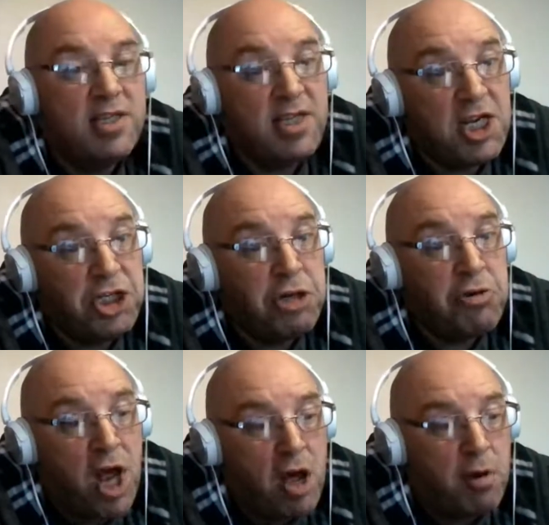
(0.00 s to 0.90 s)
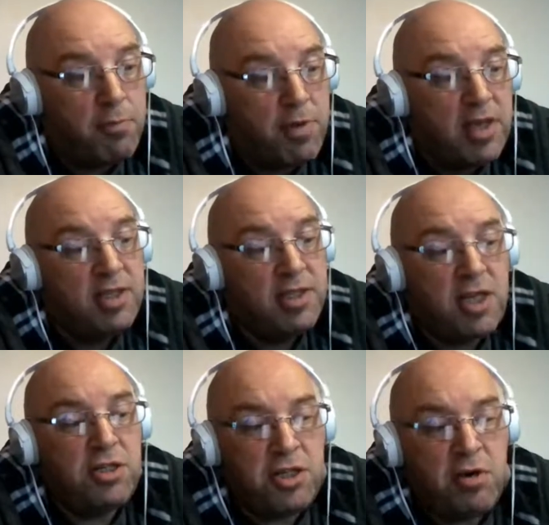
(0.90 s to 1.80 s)
Did you know
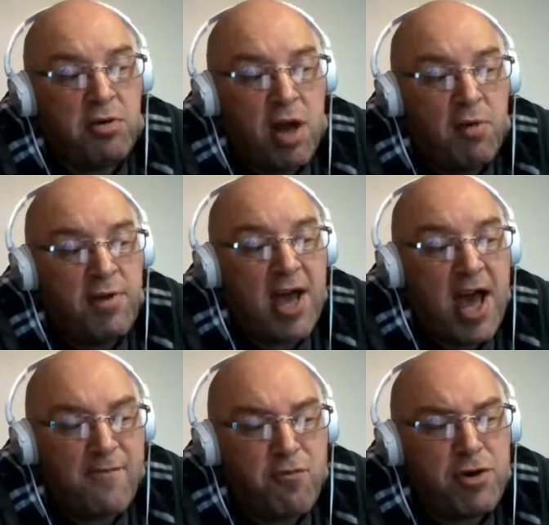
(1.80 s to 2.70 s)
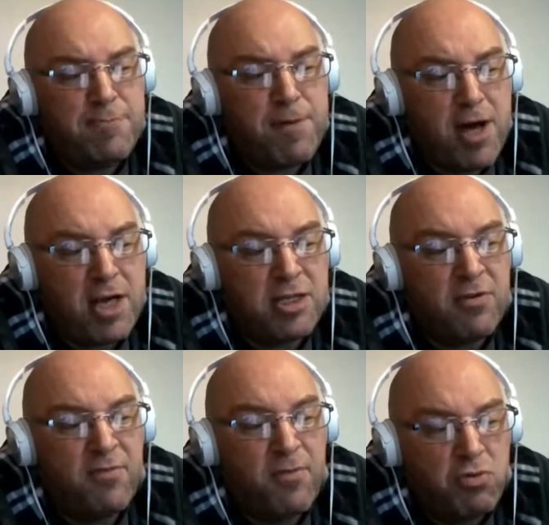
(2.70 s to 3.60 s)
the average person
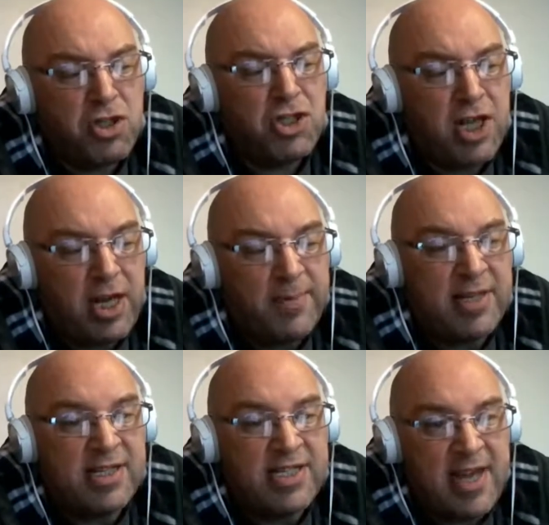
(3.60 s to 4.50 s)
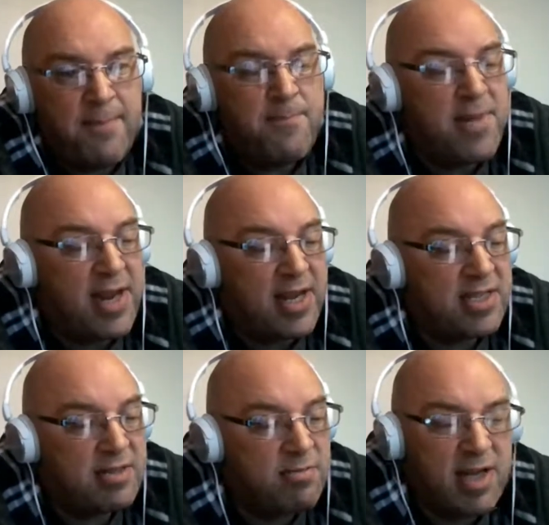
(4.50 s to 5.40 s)
falls asleep in 7 minutes?
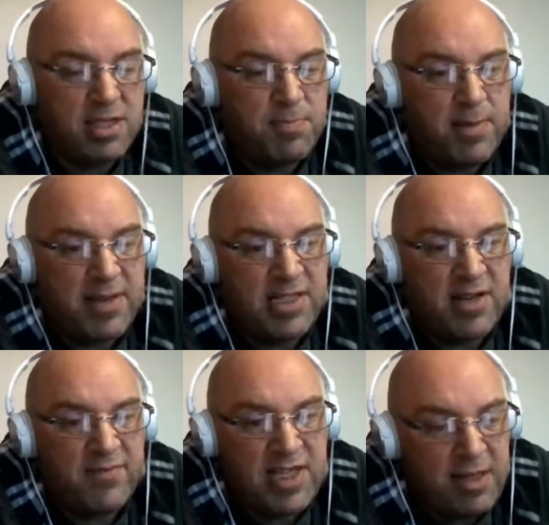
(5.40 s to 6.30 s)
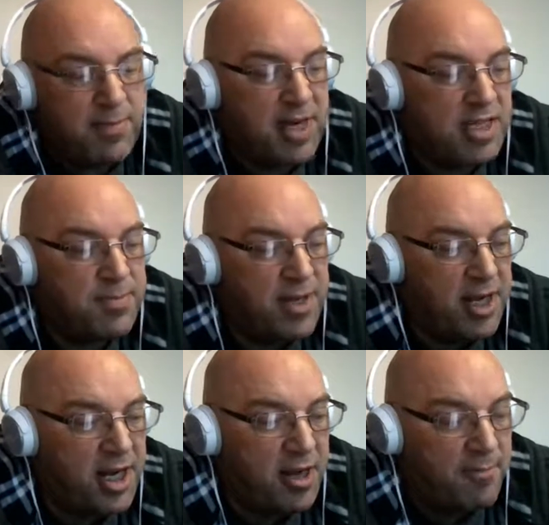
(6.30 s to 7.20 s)
It takes me about 17 minutes, but there you
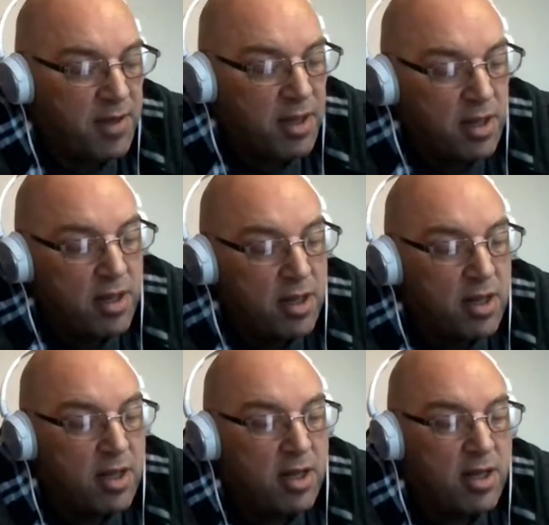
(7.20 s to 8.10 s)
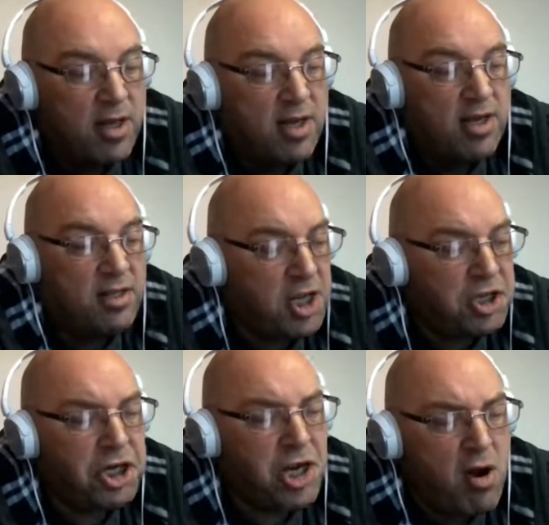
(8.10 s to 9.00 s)
go. Did
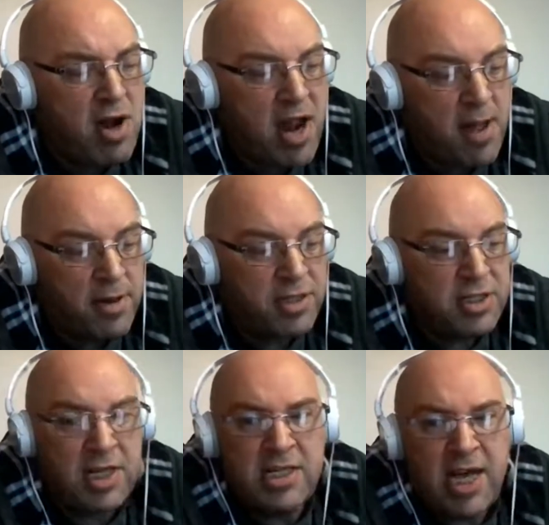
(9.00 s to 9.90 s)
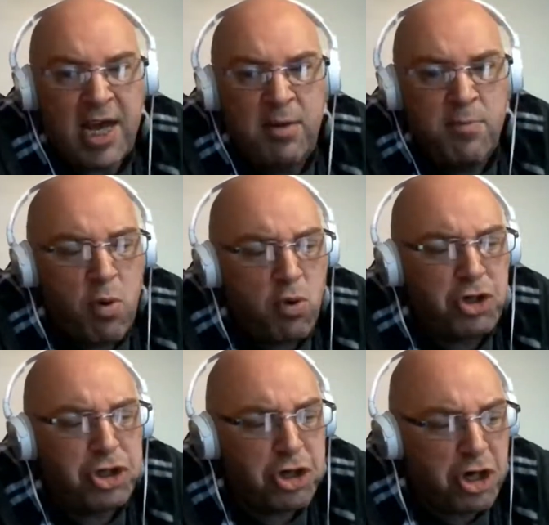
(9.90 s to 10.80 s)
you know lemons contain more
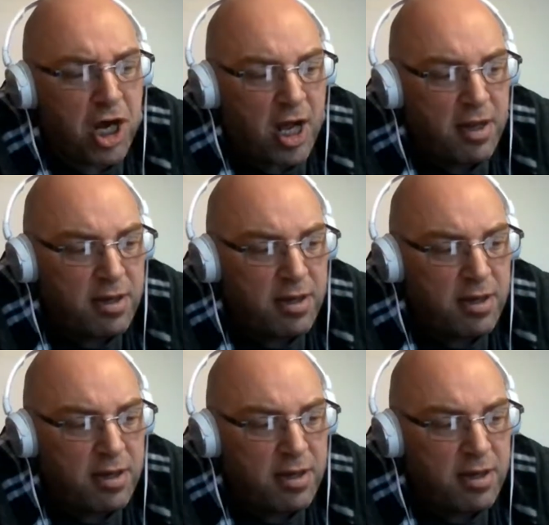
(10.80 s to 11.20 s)
sugar